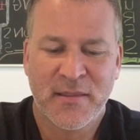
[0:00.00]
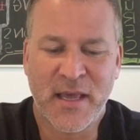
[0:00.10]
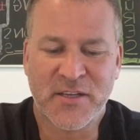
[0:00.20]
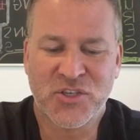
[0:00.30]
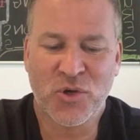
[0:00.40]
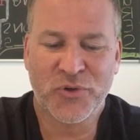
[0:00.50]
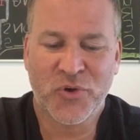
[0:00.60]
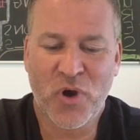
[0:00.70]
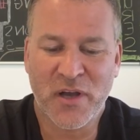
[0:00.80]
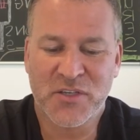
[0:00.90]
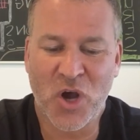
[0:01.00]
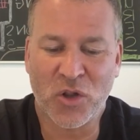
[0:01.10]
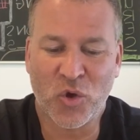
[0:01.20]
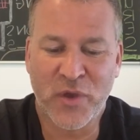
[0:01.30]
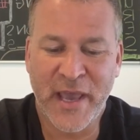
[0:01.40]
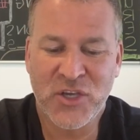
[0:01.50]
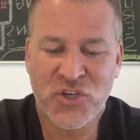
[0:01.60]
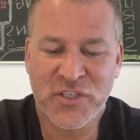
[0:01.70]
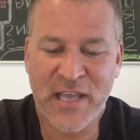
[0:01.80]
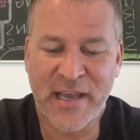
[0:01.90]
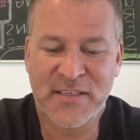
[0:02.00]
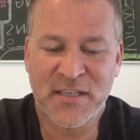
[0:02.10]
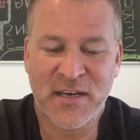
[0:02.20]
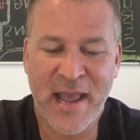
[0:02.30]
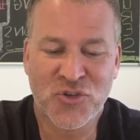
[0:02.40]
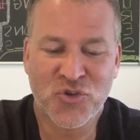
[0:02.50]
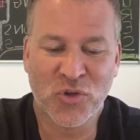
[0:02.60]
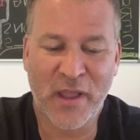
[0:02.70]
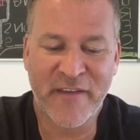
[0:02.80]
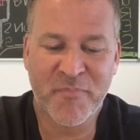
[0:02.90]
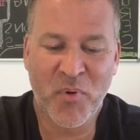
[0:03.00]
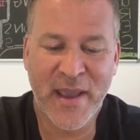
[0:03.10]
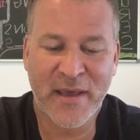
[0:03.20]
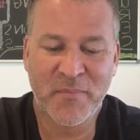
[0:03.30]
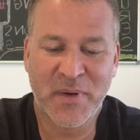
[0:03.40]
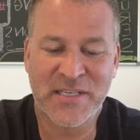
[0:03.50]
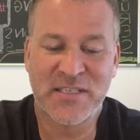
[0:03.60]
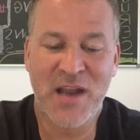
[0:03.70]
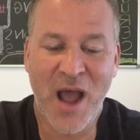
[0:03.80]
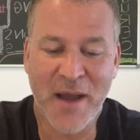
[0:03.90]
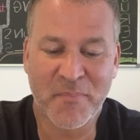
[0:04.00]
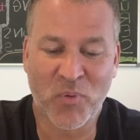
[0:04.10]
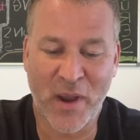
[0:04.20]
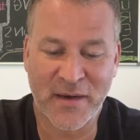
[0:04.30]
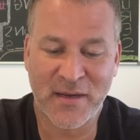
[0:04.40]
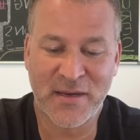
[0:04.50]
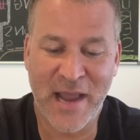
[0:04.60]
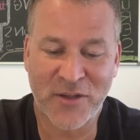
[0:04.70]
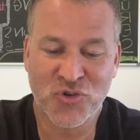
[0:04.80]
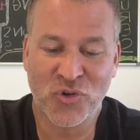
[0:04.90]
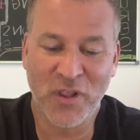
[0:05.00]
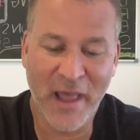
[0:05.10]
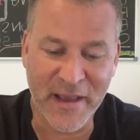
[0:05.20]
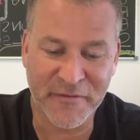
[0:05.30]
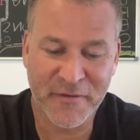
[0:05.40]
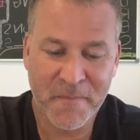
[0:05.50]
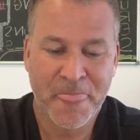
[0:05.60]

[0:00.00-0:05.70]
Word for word: that is sold across all locations as the Natural Life brand but is not branded Natural Life?